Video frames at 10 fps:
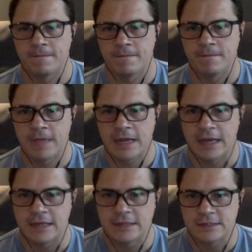that
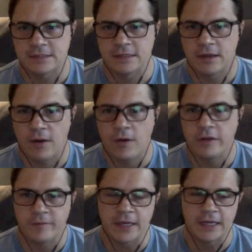has all of
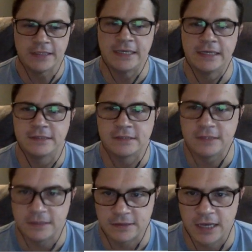my ideas
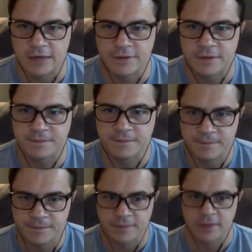inside of it.
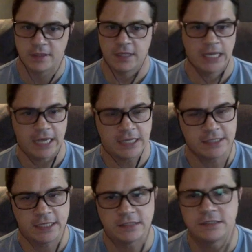And as you
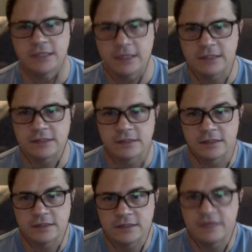can see, this
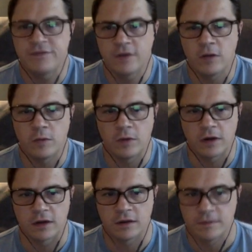is difficult
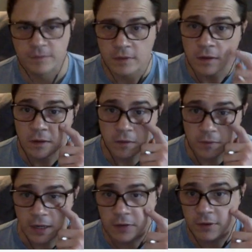work,
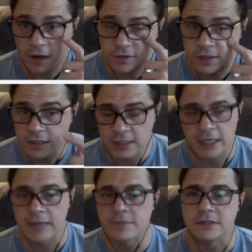right? Crafting the
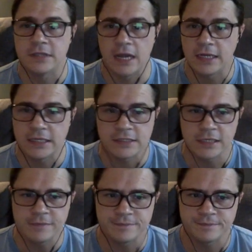claim is not easy.
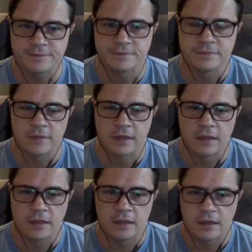
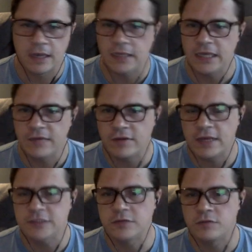And even
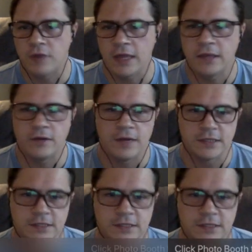as you write your
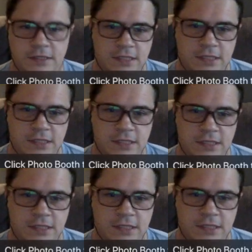essay, you might find